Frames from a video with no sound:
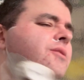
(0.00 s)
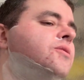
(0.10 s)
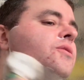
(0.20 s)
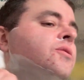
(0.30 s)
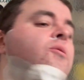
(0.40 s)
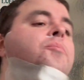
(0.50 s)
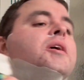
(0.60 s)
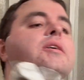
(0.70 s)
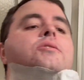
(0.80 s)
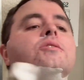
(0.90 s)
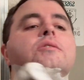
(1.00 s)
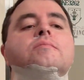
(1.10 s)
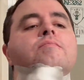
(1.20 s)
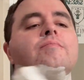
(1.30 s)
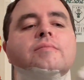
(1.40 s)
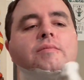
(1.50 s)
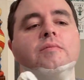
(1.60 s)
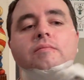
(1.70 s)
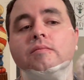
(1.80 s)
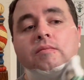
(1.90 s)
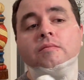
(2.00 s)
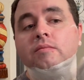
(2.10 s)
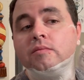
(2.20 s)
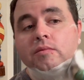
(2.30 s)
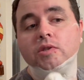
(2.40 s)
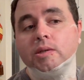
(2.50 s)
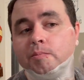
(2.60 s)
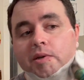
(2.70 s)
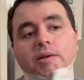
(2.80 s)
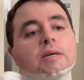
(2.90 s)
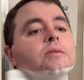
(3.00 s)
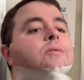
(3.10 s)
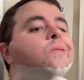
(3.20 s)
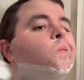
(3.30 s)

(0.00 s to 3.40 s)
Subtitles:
do the third pass just because.